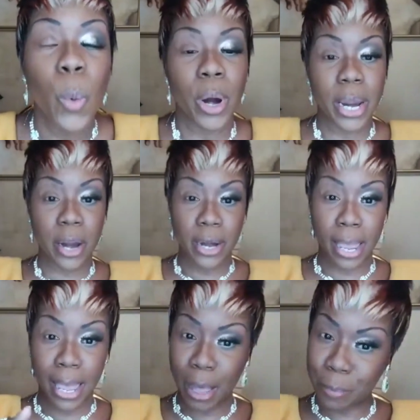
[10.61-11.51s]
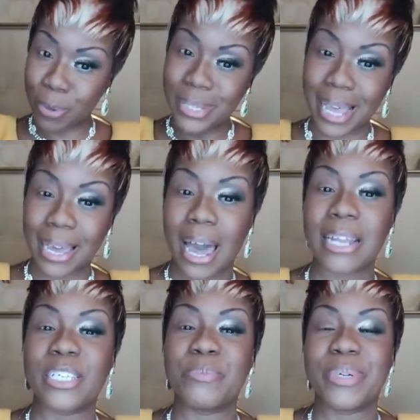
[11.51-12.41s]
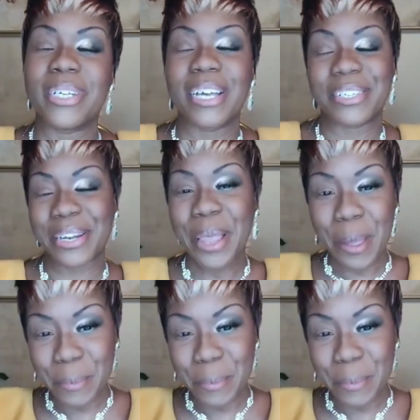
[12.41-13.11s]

We're here to help boost that collagen production,